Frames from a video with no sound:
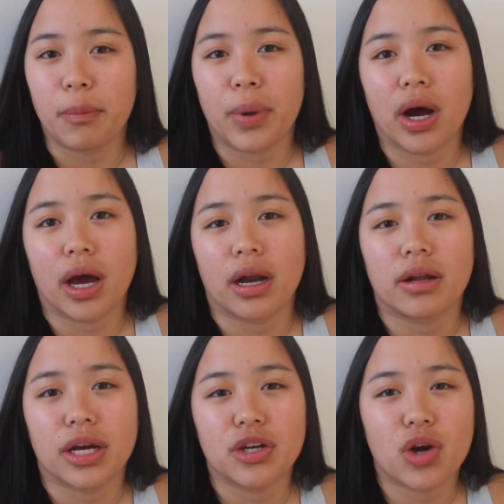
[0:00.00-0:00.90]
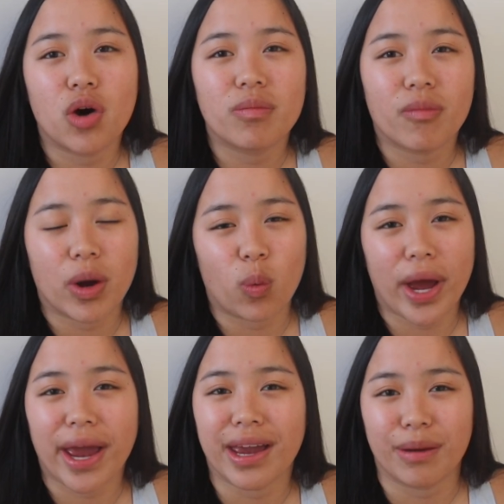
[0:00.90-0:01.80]
But in no
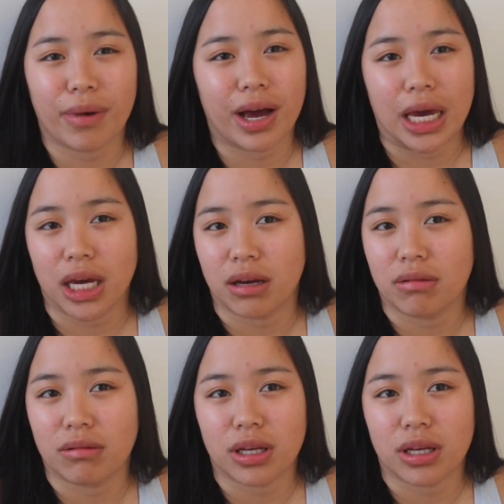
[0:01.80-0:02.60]
way am I,